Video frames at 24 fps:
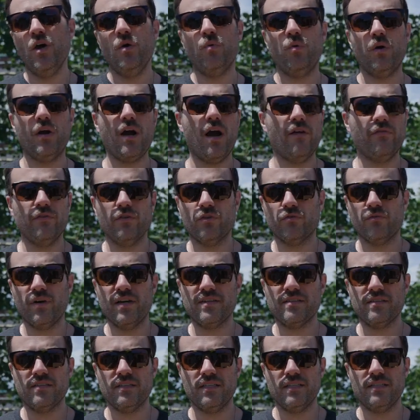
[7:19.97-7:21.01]
We'll cover the
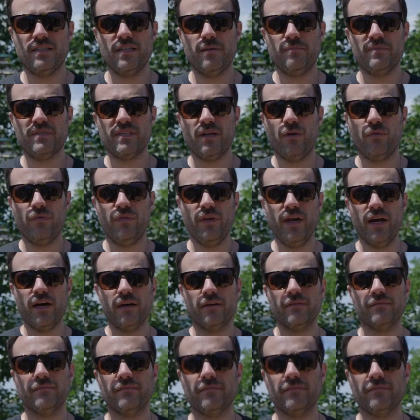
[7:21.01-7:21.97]
rest of the tips out there.